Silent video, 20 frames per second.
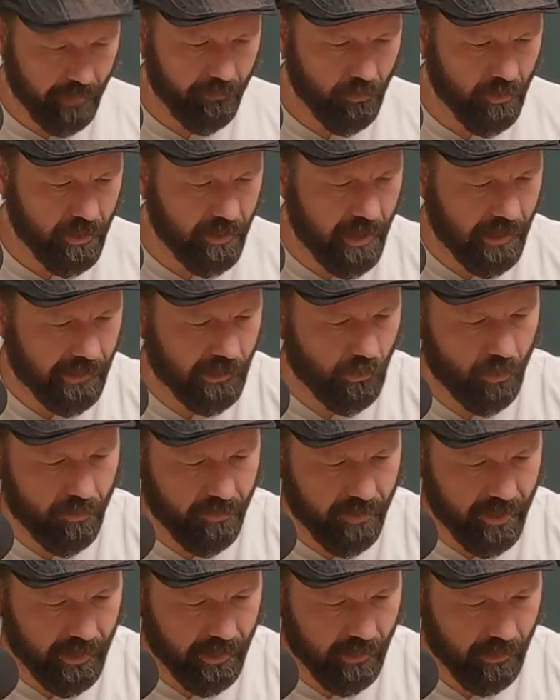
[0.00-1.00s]
if you're into that sort
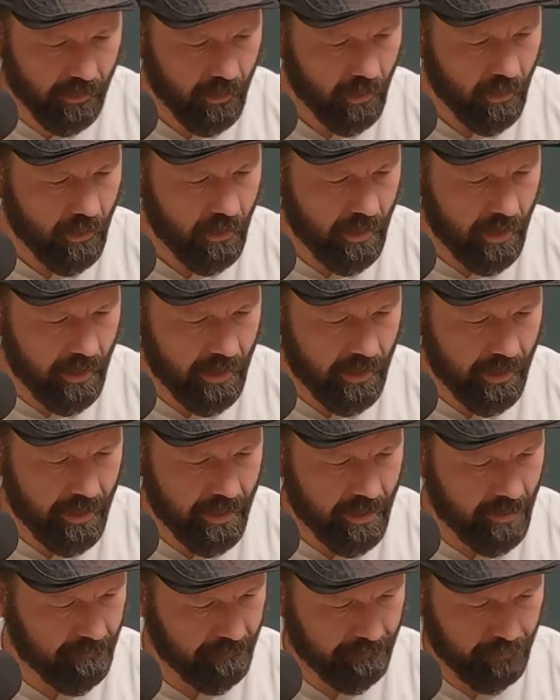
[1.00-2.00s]
of thing, uh,
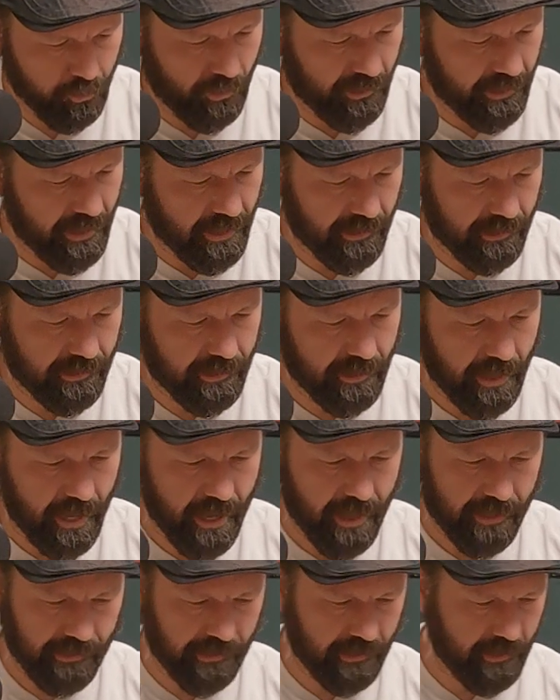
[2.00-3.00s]
it presents
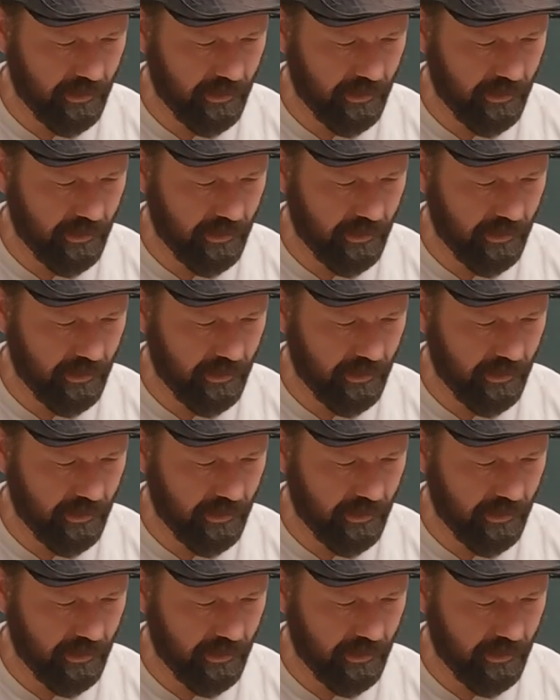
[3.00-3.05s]
as